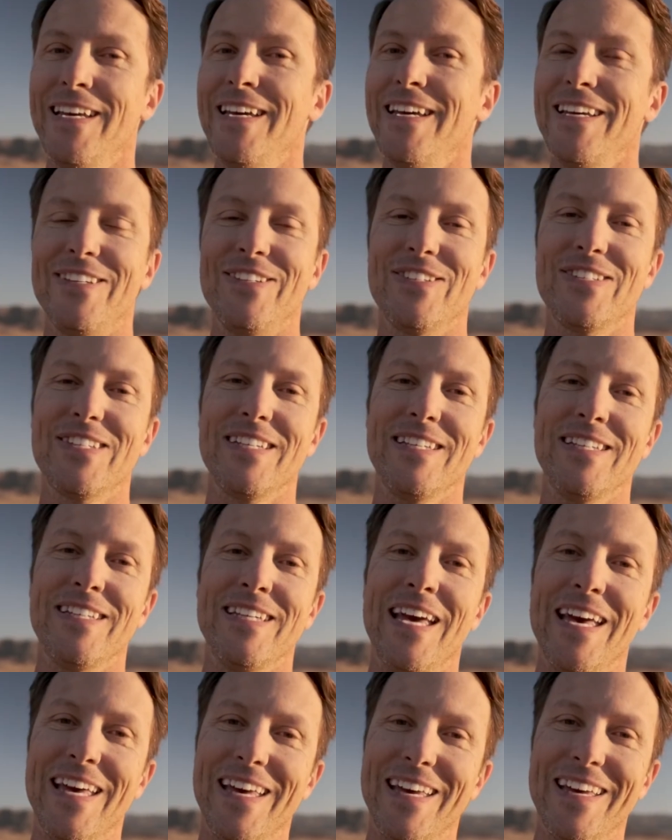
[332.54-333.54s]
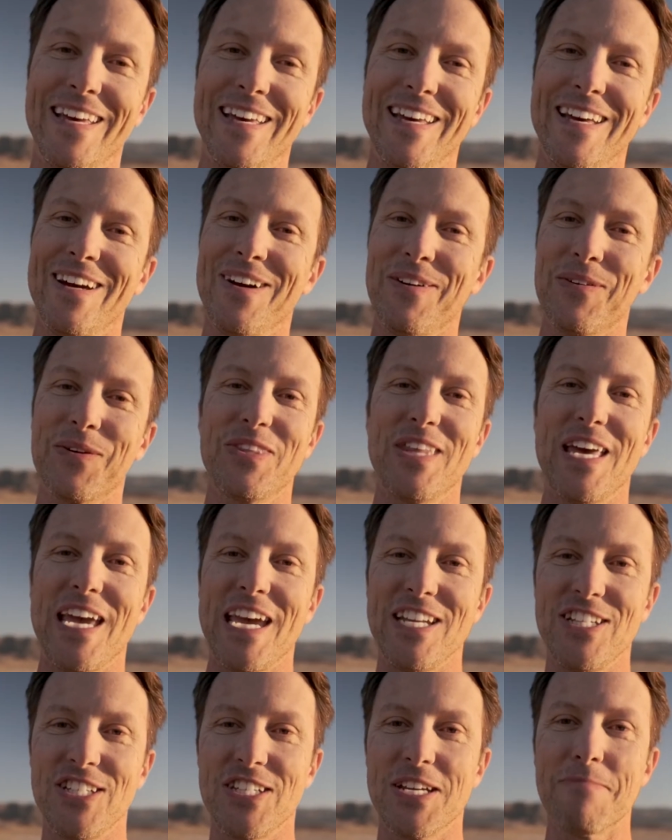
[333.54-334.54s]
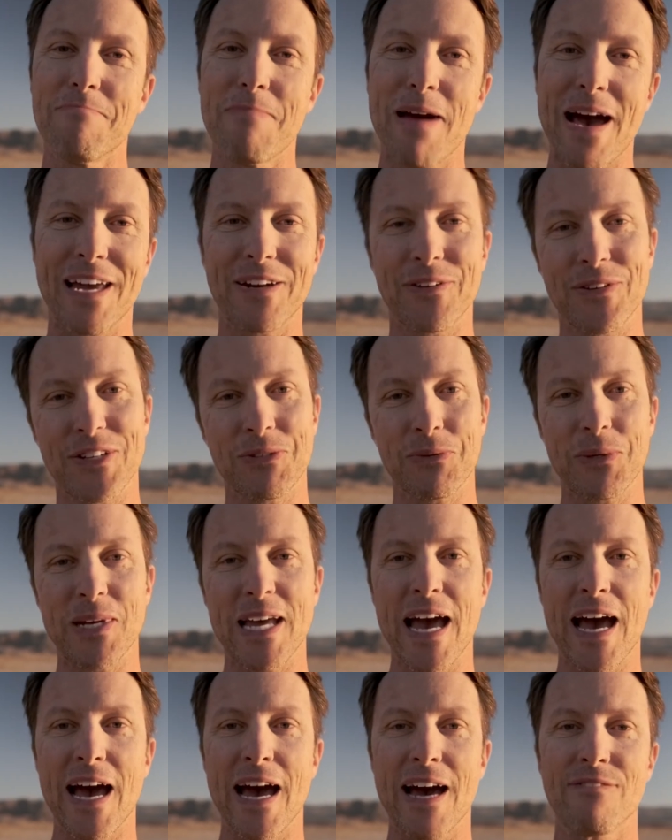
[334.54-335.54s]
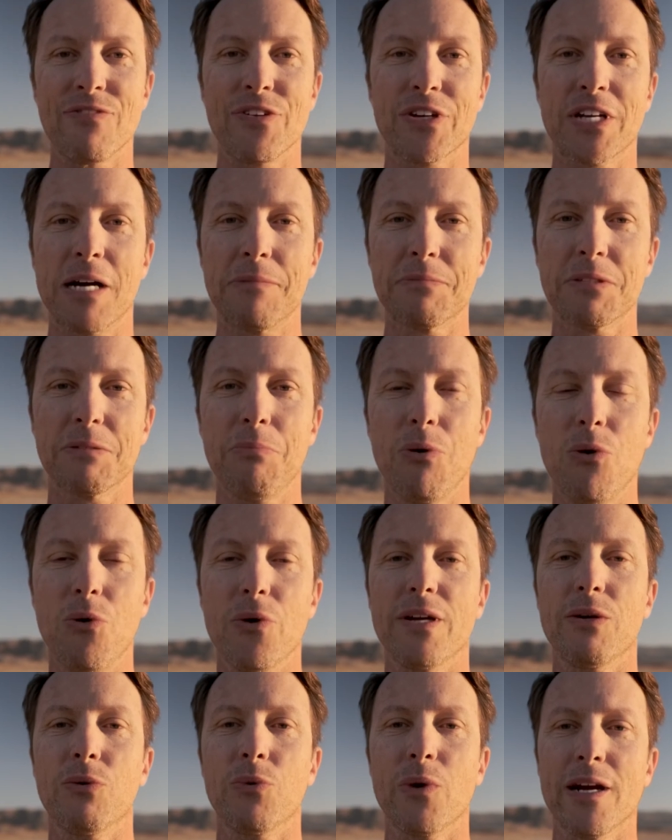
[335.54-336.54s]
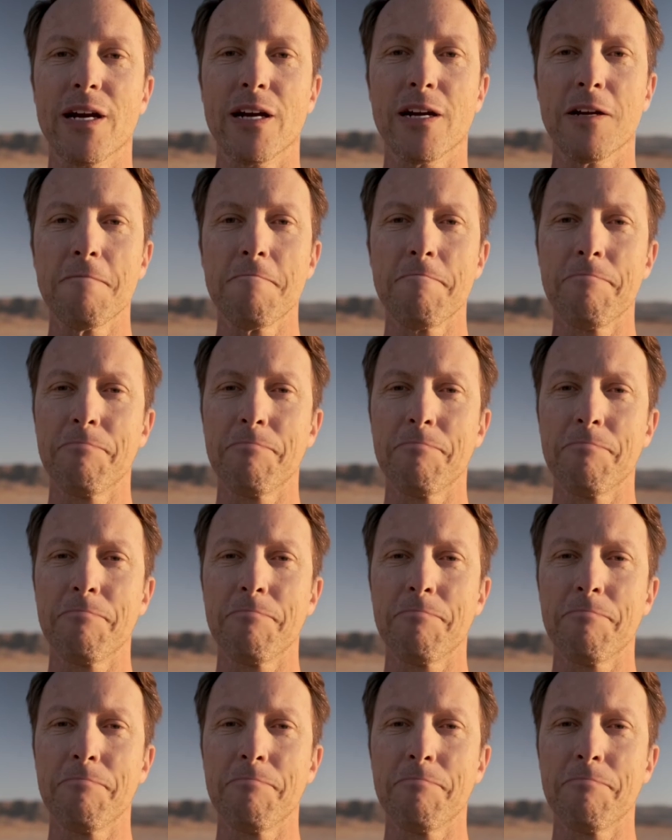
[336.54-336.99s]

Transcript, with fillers: You see, with the A G M batteries we have, there comes a point where